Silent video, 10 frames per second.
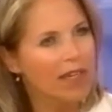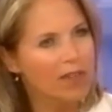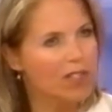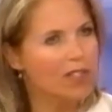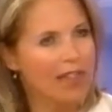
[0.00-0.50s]

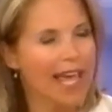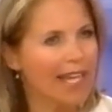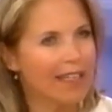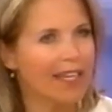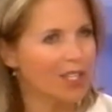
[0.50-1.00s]

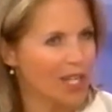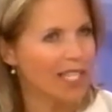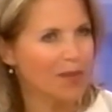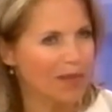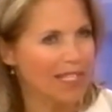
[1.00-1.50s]
slight
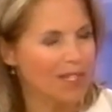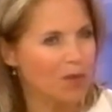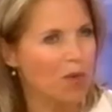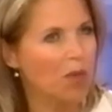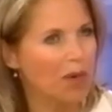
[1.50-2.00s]
adjustments
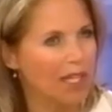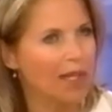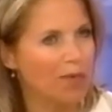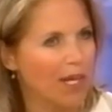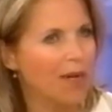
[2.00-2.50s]
will
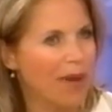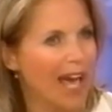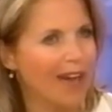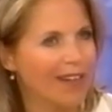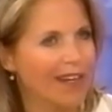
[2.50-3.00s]
really bring
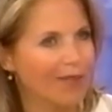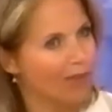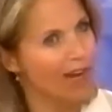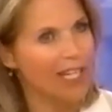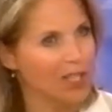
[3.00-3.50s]
about a
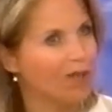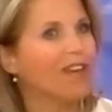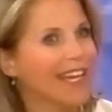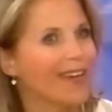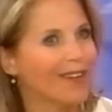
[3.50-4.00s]
fresh
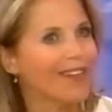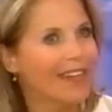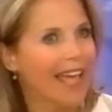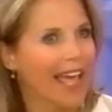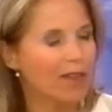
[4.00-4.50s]
feel.
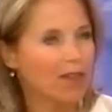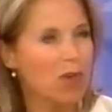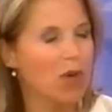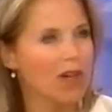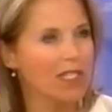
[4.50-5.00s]
And of
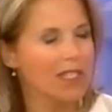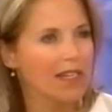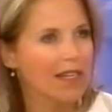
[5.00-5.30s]
course,